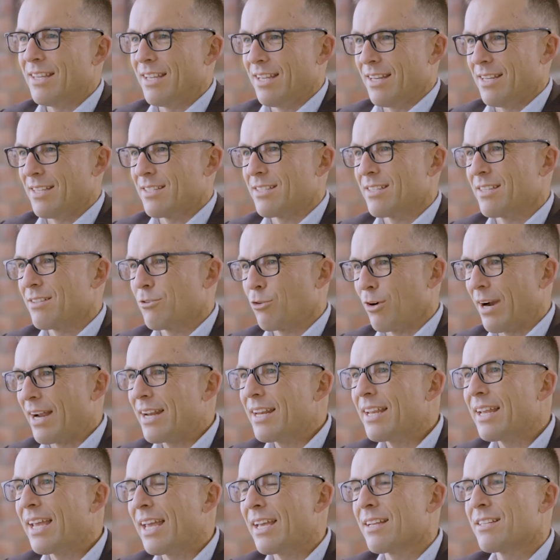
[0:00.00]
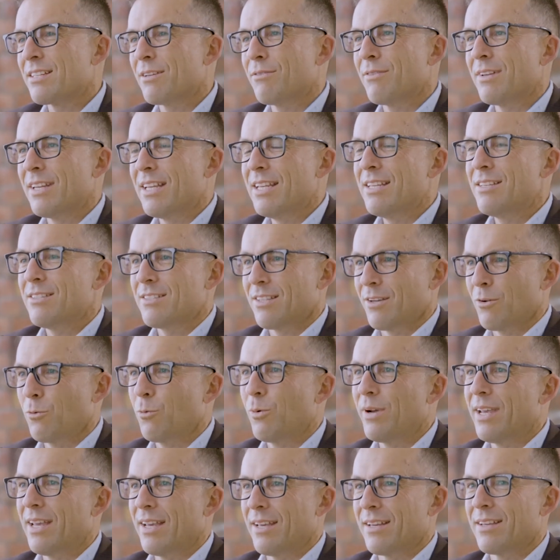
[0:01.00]
that is trading activity, so
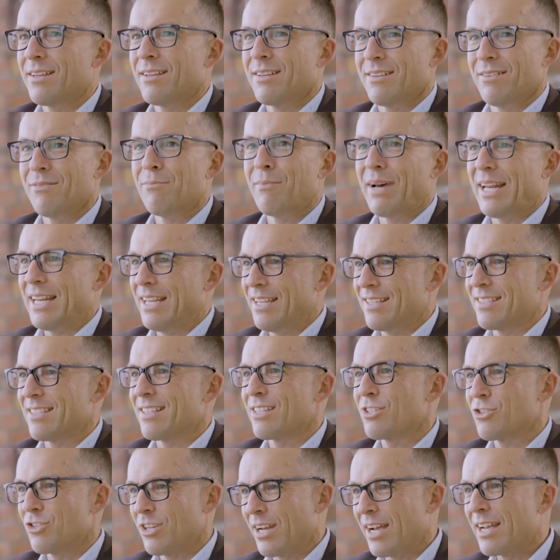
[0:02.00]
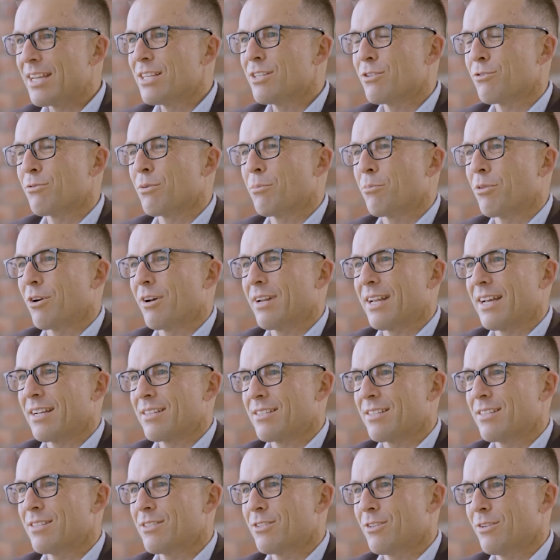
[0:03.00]
where money is exchanged for
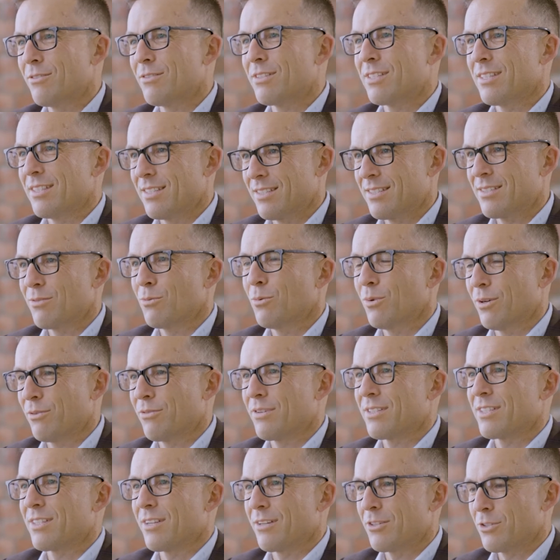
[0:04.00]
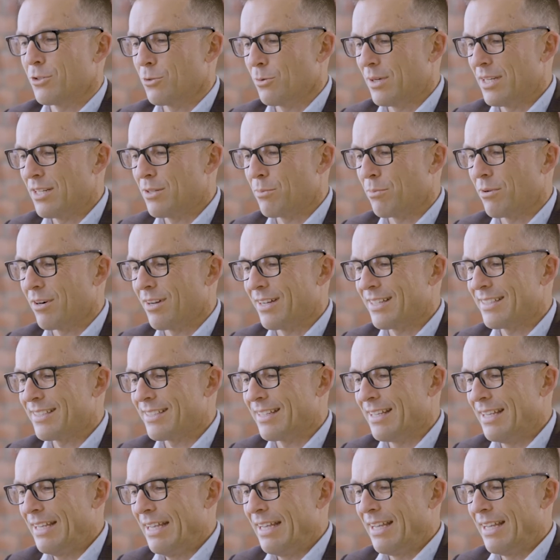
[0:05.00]
products and services with a social enterprise.